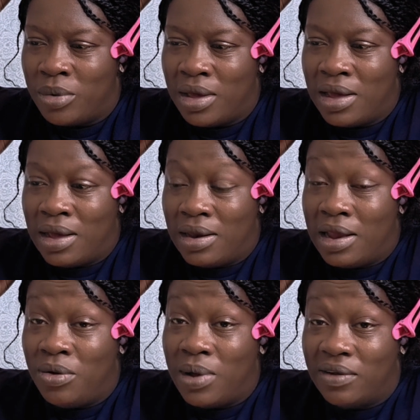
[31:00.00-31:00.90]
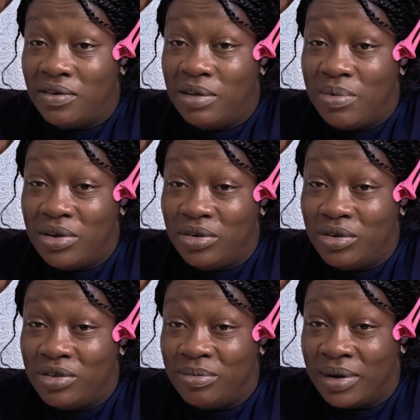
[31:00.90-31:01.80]
mom, then you have to depend on
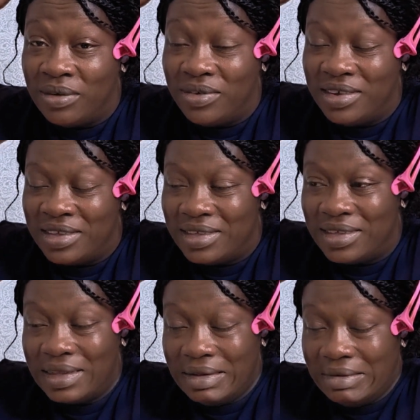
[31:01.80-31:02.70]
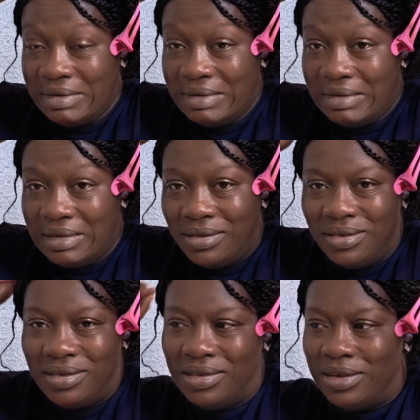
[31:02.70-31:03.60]
your husband, which is
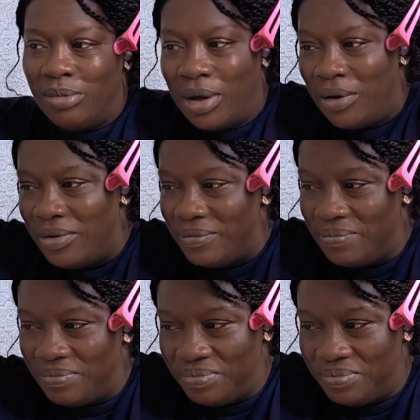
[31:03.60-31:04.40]
somehow.